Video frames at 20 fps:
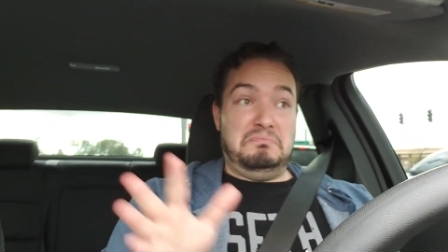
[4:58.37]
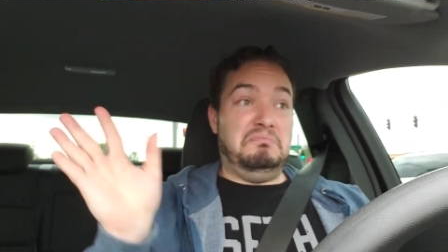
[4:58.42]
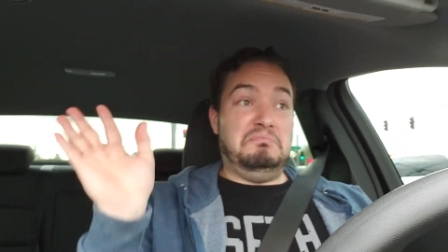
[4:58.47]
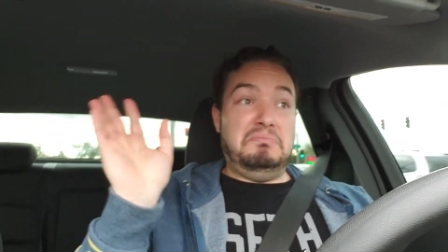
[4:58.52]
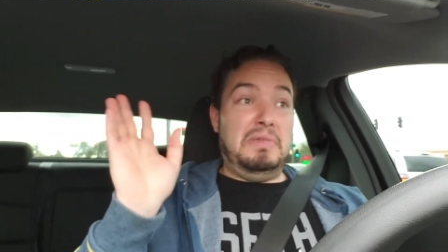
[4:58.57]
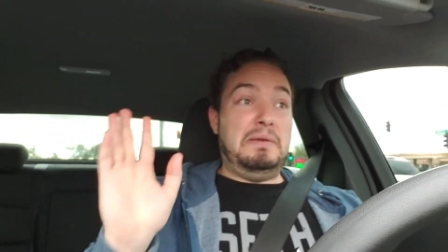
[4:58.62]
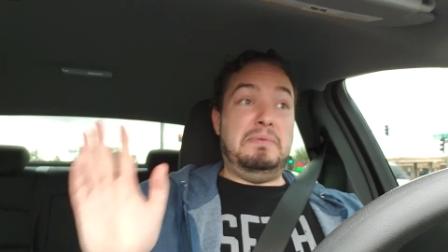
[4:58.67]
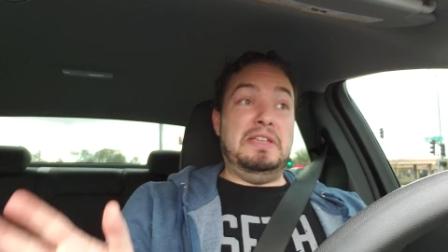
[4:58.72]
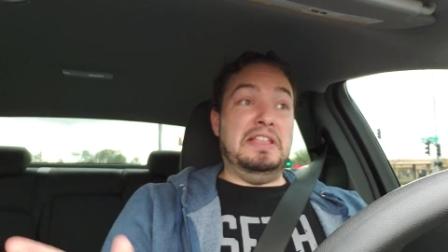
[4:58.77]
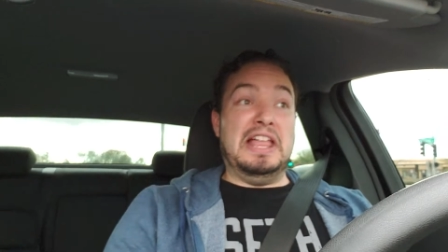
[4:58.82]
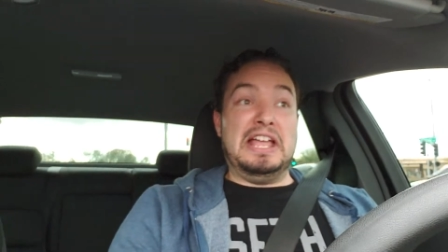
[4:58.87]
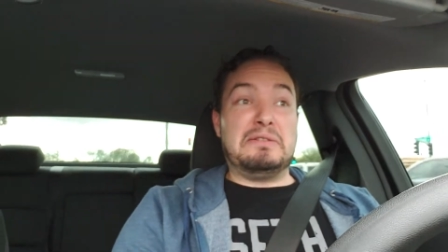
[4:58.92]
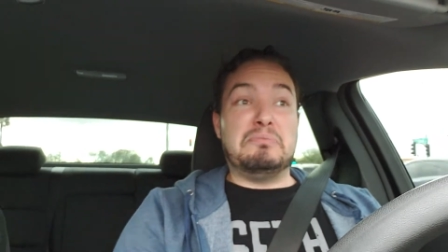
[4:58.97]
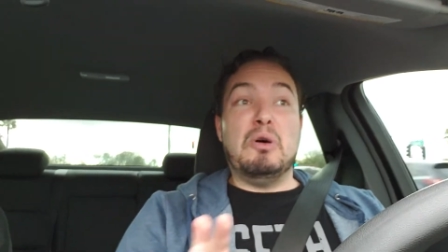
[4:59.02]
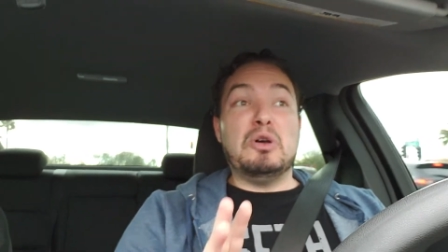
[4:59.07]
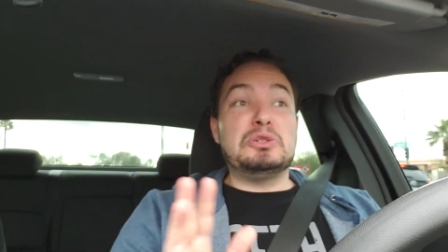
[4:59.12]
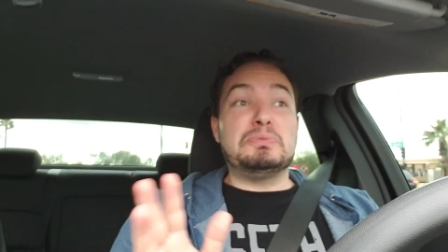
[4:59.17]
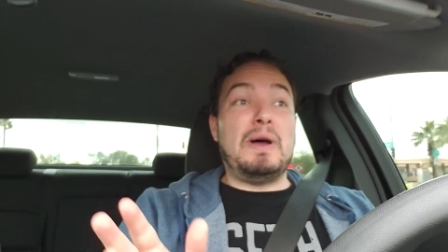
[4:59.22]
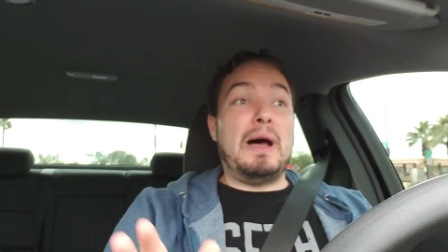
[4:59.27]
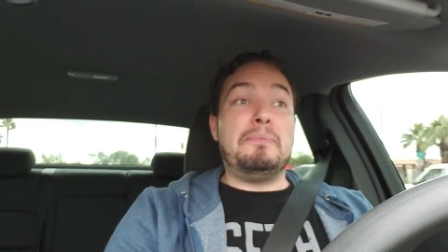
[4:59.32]
maybe like
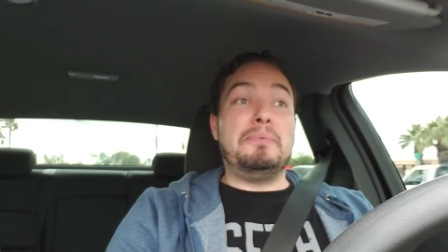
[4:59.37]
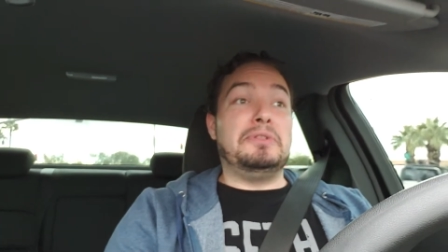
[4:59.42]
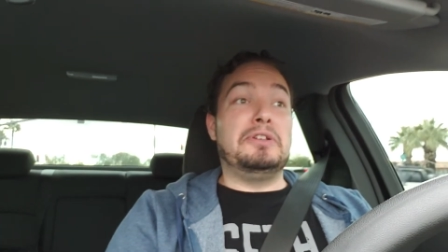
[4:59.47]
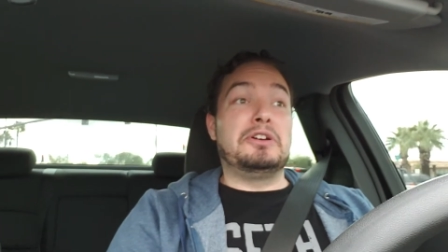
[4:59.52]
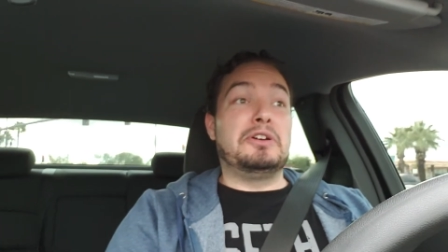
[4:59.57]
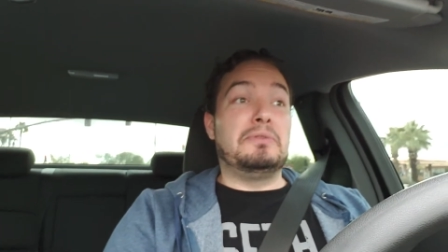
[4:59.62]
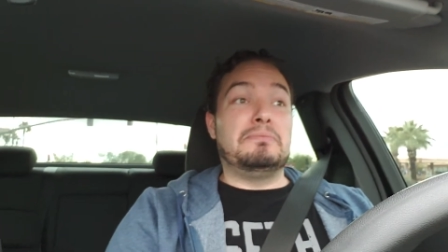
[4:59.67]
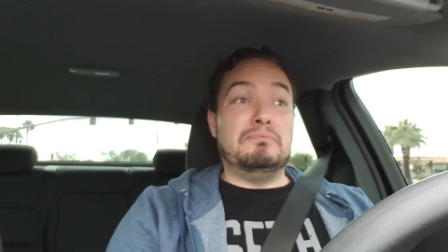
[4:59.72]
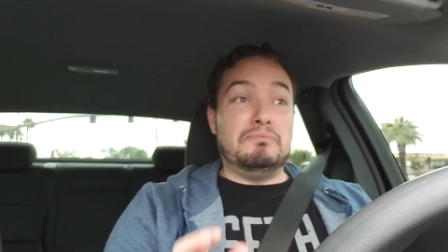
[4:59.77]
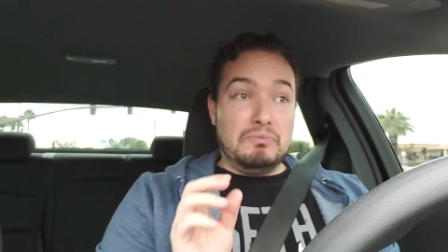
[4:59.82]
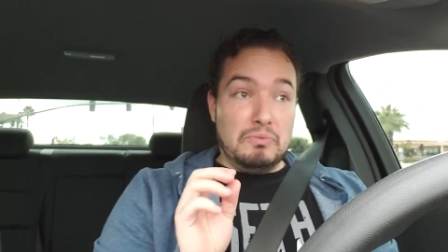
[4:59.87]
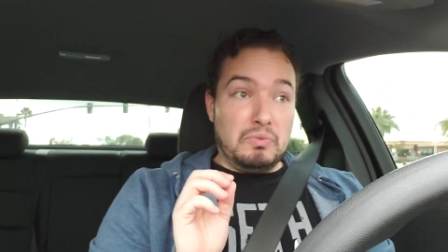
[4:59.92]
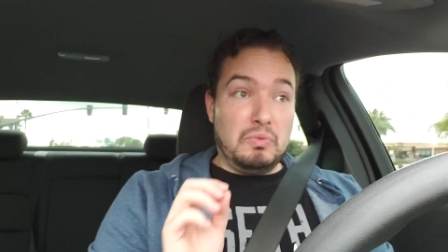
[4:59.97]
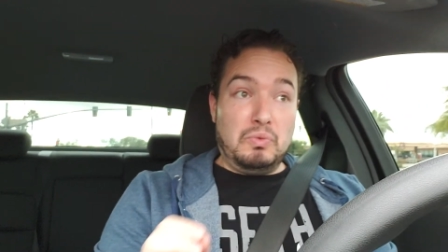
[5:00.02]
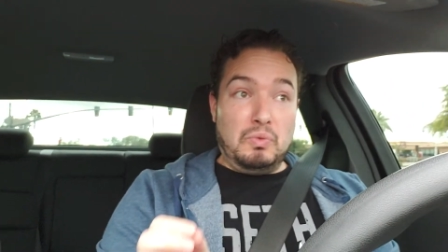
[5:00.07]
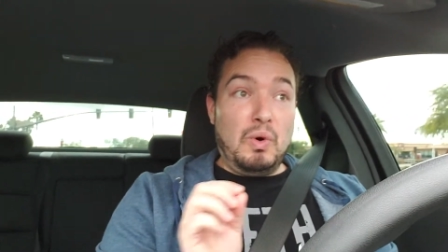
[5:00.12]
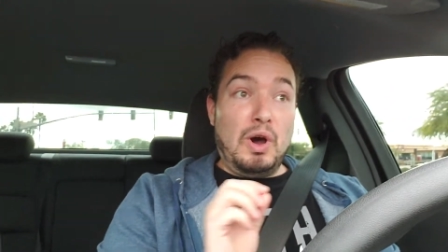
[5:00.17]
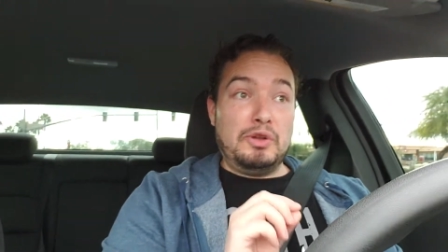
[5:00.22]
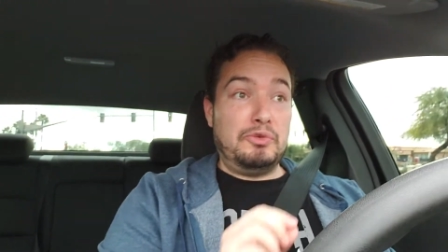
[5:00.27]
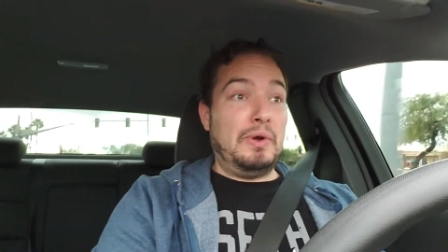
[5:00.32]
most popular
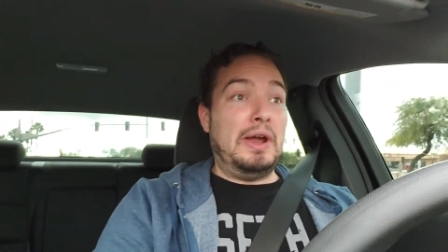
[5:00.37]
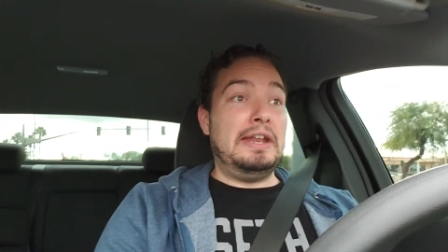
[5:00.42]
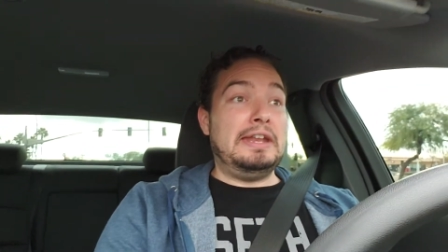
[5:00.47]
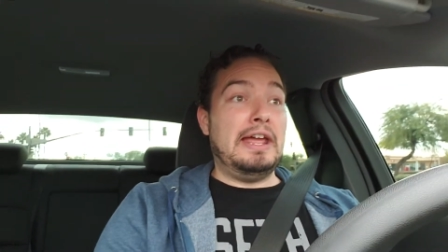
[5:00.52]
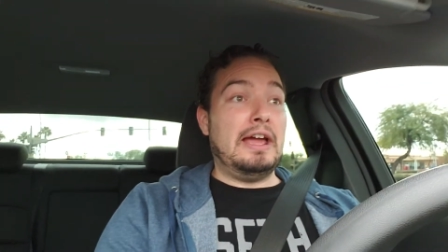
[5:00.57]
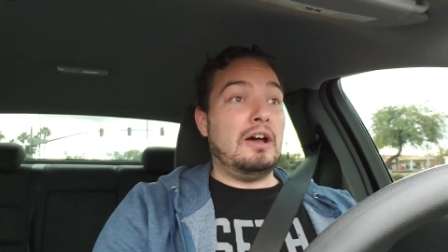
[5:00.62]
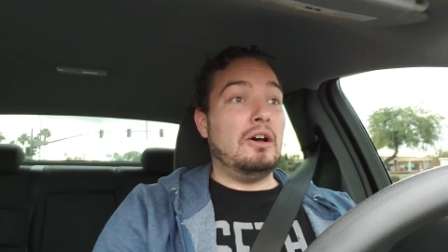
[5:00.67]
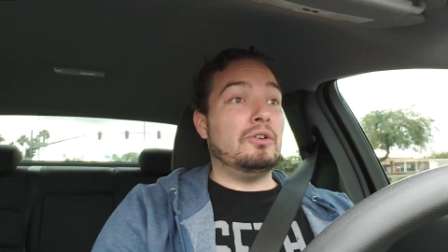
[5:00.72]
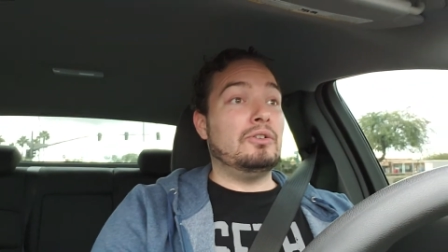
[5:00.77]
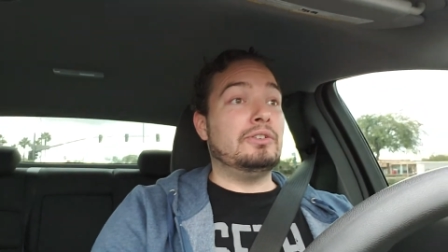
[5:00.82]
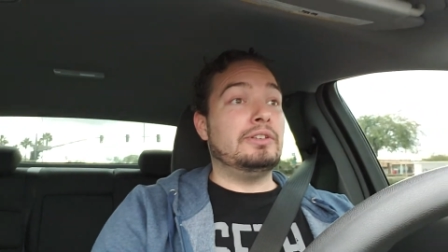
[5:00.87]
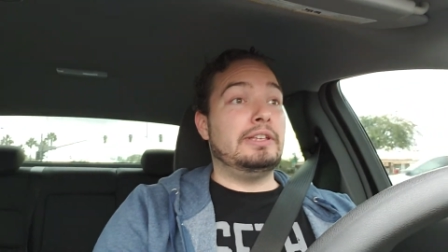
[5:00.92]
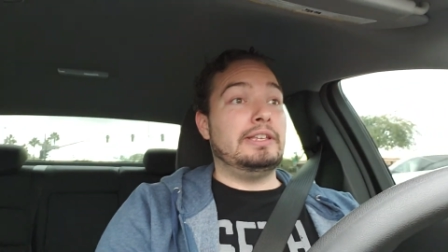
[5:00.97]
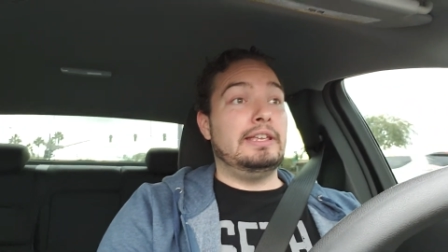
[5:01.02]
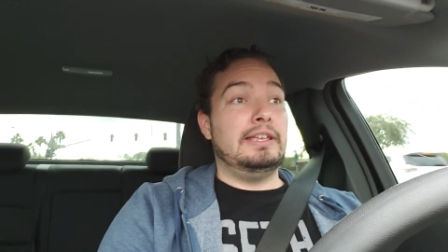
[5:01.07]
one right now